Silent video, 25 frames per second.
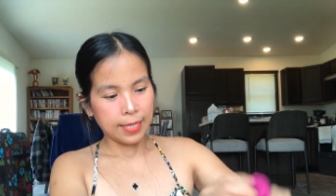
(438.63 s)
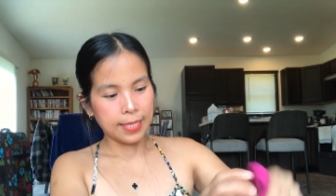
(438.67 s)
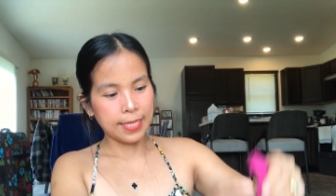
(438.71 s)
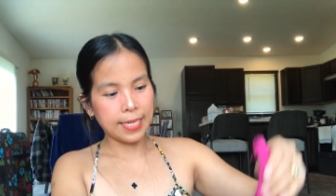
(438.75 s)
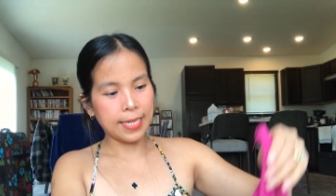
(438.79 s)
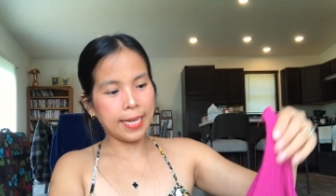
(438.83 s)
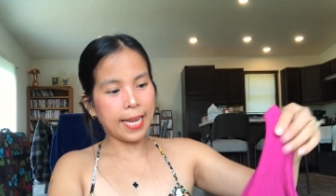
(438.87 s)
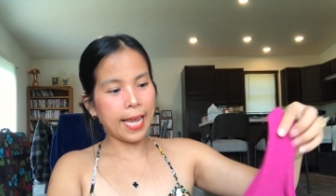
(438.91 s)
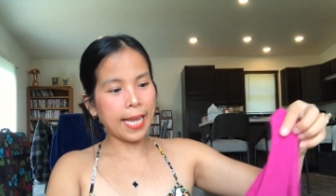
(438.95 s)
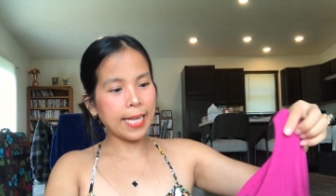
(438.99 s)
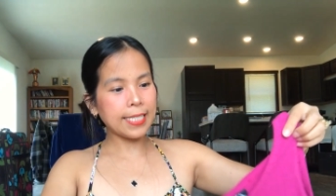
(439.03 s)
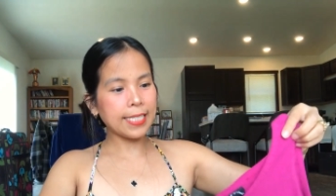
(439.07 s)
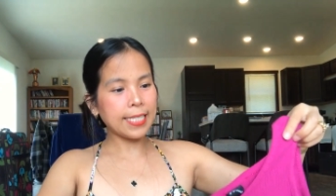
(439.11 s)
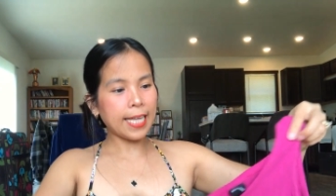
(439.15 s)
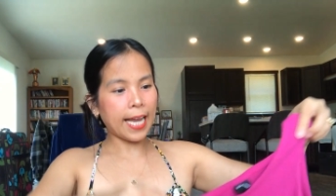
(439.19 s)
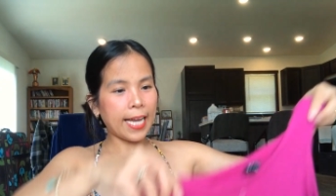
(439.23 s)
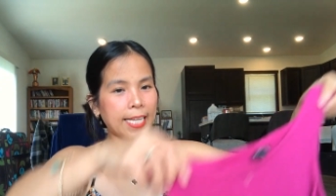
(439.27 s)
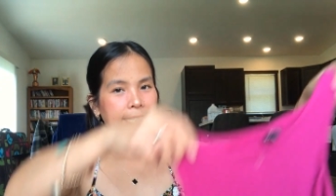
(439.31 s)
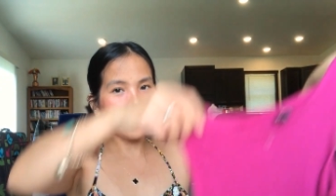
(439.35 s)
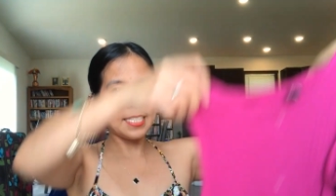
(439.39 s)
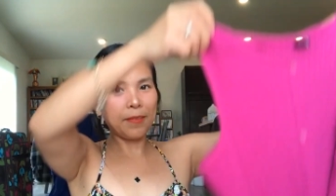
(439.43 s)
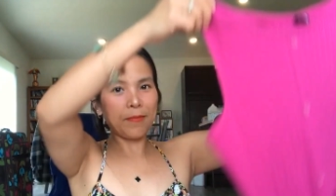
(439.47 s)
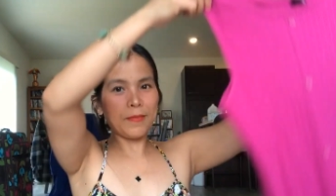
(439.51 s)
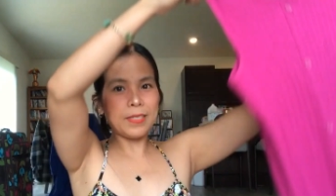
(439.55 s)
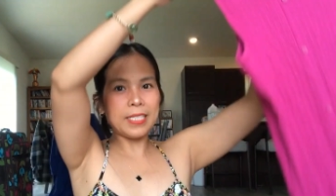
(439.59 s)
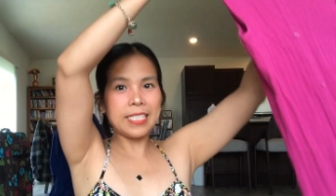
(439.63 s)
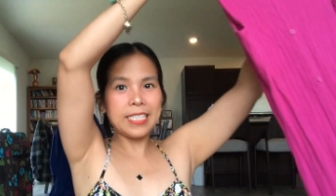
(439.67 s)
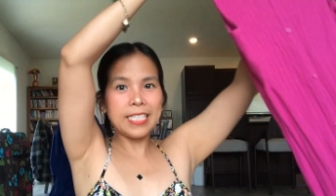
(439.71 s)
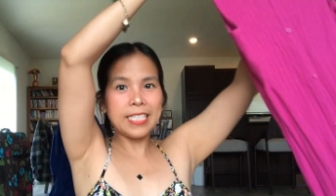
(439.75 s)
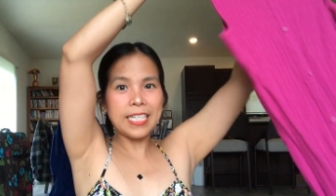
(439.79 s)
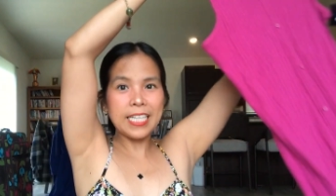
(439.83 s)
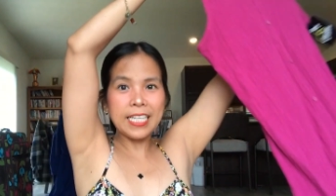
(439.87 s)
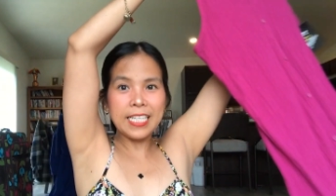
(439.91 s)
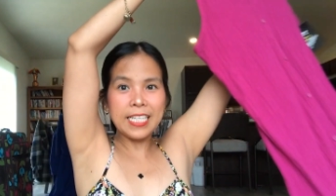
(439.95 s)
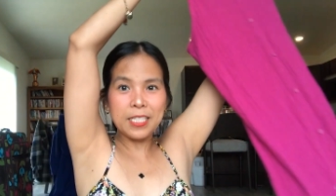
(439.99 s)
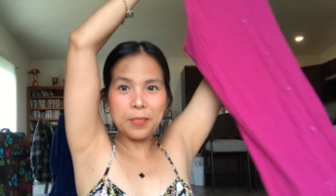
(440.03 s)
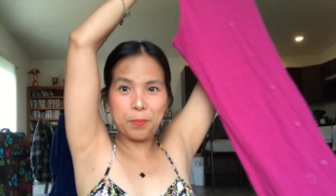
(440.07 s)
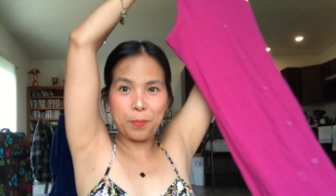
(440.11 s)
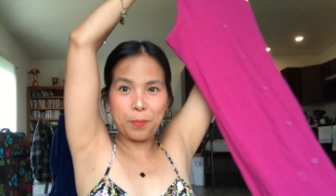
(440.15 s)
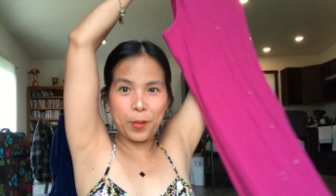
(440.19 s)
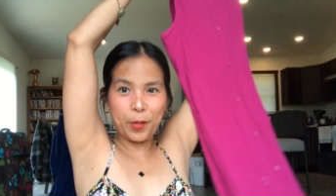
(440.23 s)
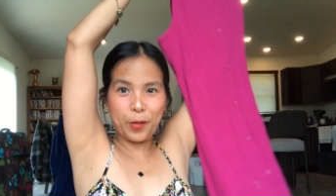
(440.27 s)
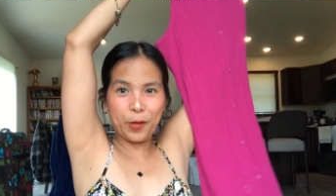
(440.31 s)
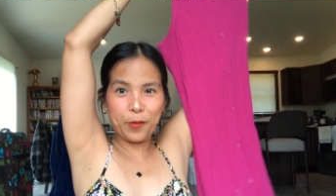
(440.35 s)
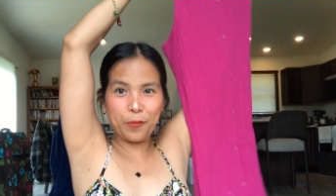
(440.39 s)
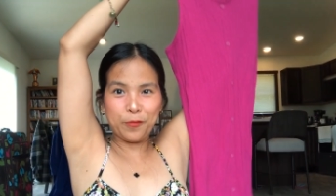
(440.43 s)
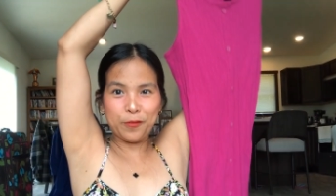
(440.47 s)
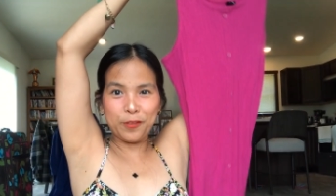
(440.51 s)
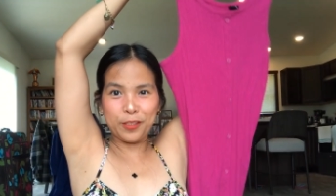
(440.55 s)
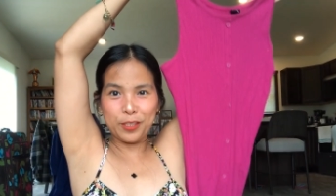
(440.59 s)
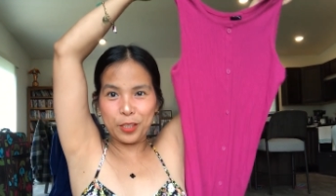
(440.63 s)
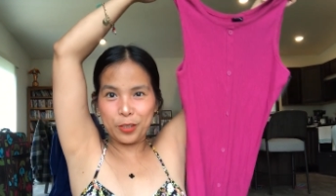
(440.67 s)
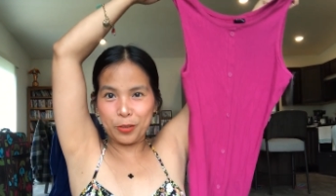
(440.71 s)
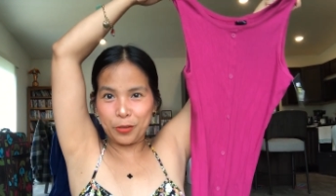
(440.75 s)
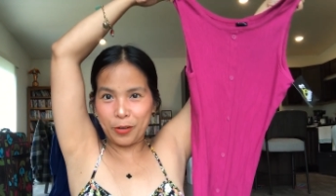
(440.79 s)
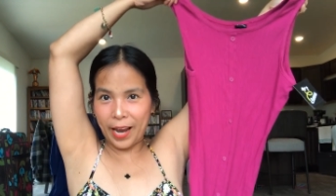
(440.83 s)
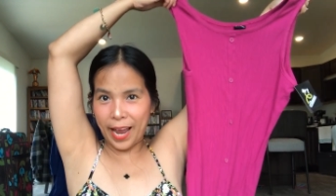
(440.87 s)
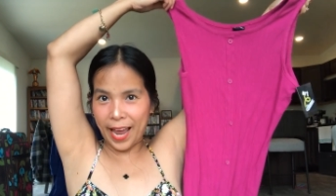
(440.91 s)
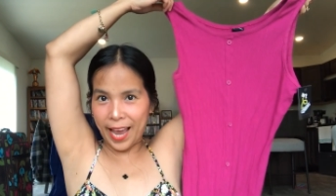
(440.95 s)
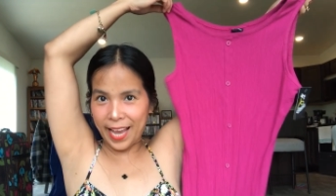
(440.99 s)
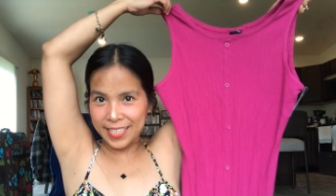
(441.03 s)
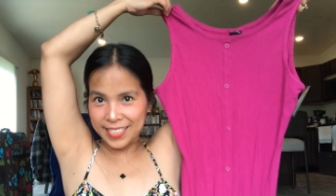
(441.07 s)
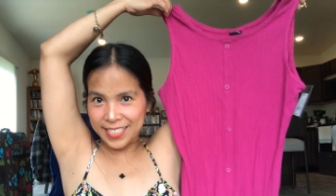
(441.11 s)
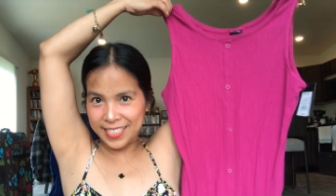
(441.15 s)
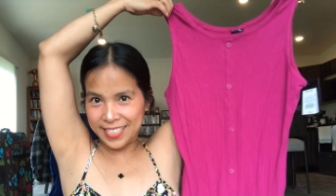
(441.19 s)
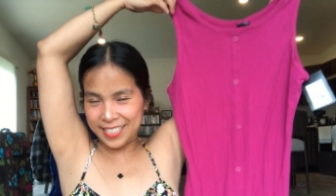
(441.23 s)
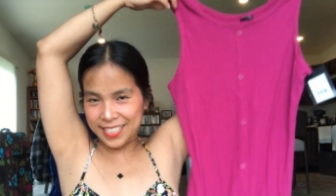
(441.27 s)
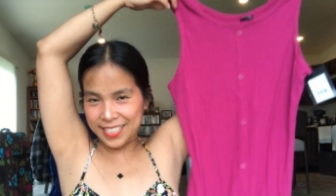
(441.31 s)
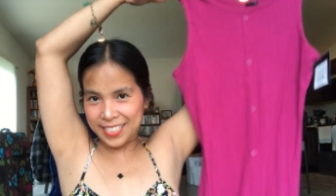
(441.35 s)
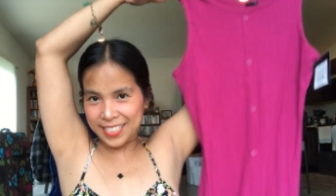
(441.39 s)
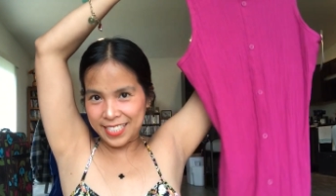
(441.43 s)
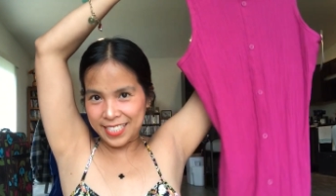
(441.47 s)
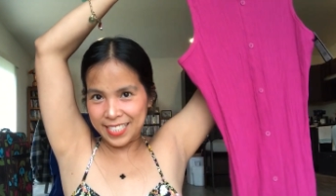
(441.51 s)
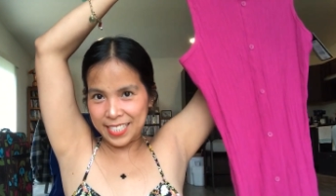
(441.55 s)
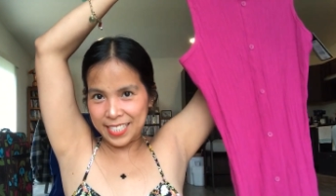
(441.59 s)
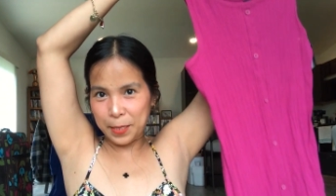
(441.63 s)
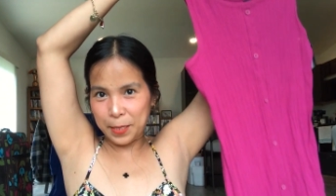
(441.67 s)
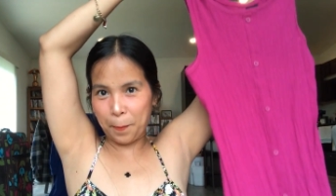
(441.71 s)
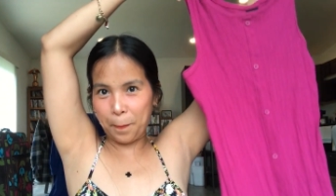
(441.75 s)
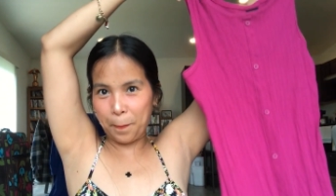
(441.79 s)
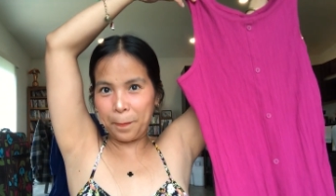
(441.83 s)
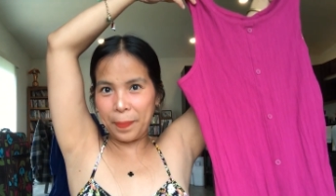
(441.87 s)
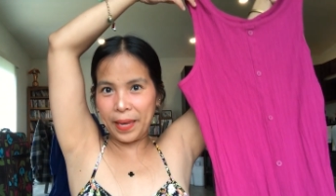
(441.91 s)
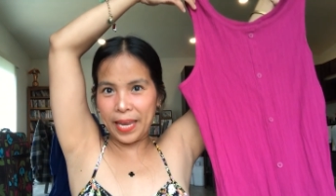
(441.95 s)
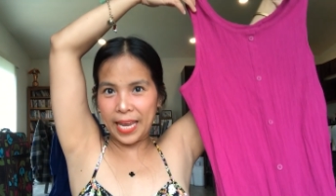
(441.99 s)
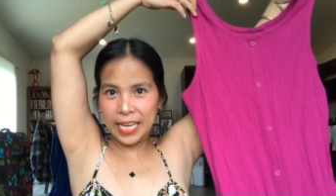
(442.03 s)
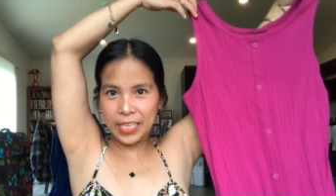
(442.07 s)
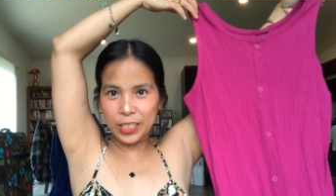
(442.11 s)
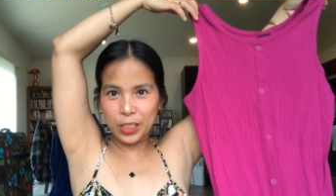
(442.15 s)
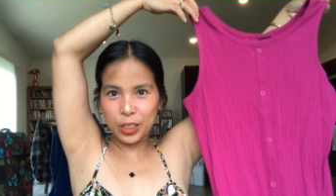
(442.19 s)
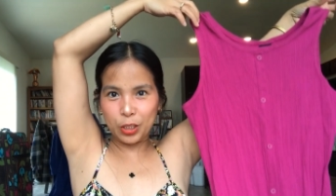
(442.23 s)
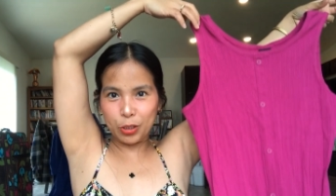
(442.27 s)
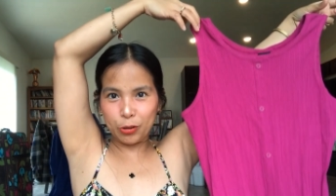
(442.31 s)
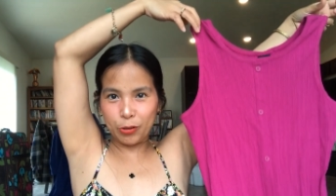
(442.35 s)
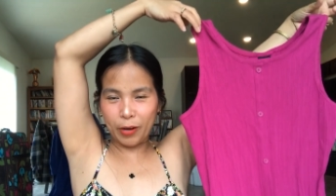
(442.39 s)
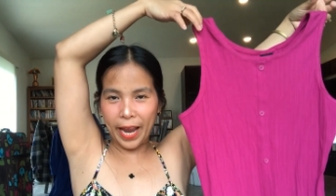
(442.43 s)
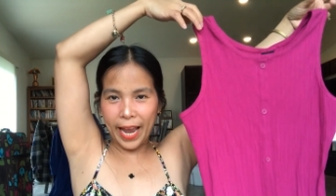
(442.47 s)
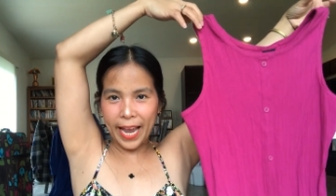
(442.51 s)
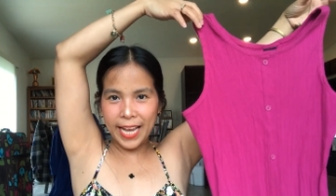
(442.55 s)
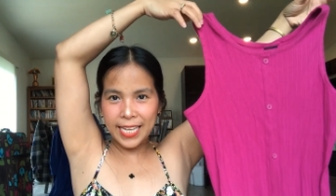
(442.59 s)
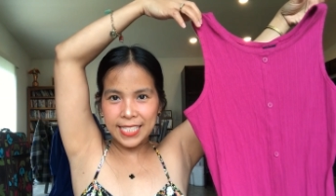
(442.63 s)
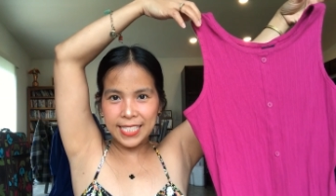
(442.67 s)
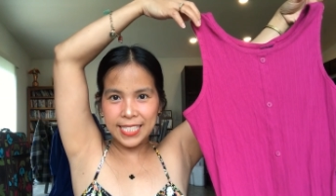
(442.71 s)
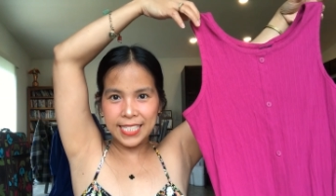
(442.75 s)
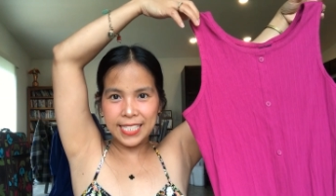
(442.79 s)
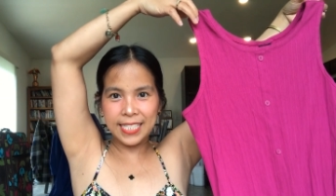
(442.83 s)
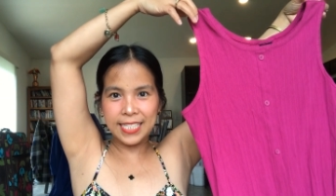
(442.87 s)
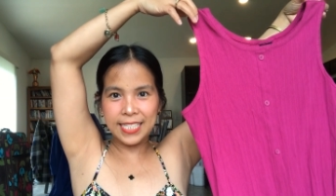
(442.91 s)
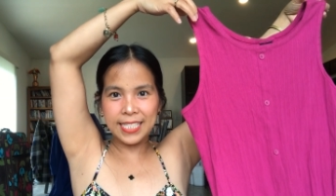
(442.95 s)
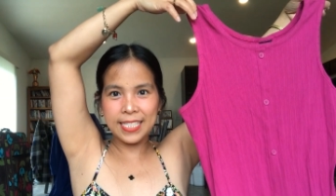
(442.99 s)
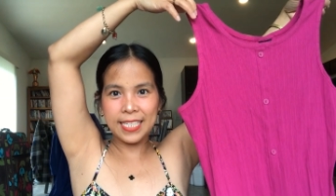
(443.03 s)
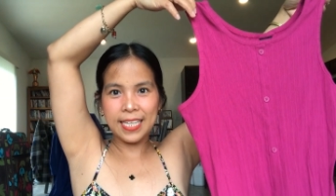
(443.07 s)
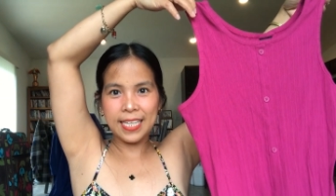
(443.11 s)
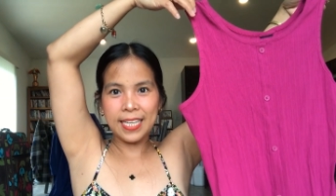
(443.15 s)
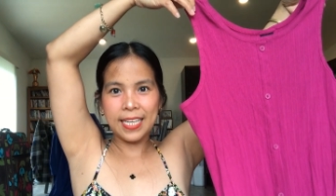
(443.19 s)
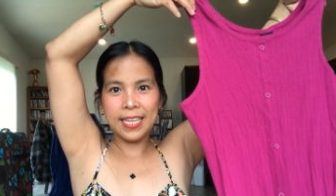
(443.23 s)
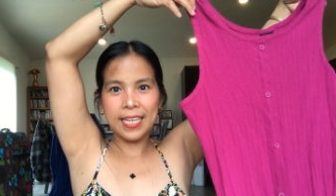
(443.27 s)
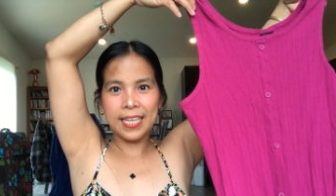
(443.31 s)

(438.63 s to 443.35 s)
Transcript: The next item is this beautiful dress. It's a pink dress.